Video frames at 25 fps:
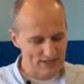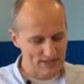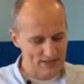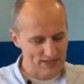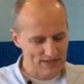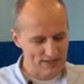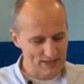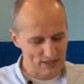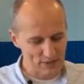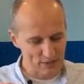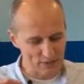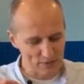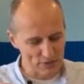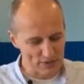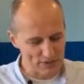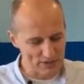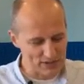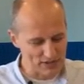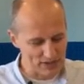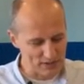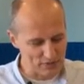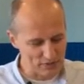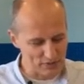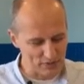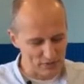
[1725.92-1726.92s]
Here's a
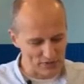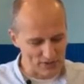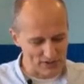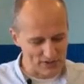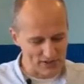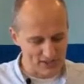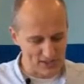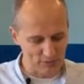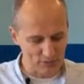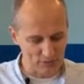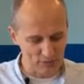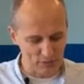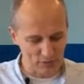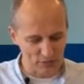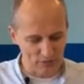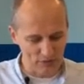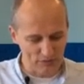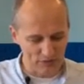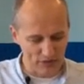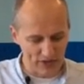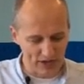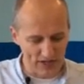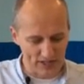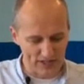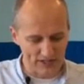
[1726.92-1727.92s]
principle that simple
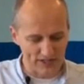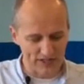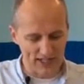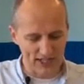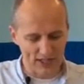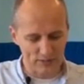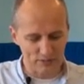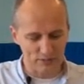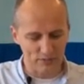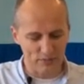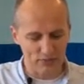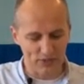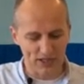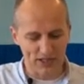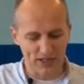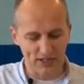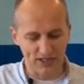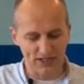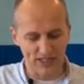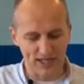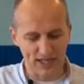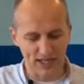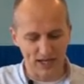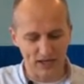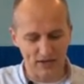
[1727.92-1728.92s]
faith can
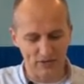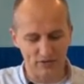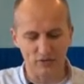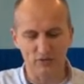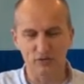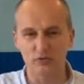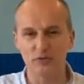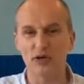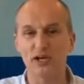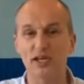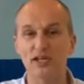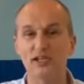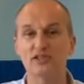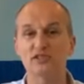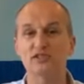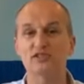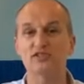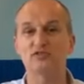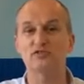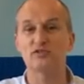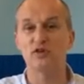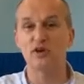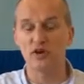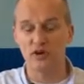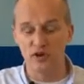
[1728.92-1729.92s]
bring down great
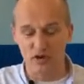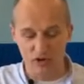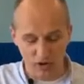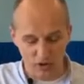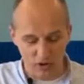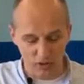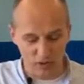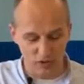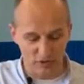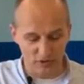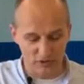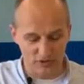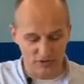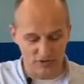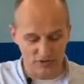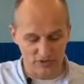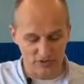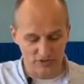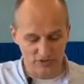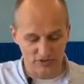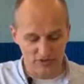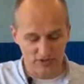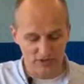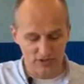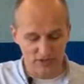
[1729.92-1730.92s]

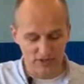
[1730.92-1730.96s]
strongholds.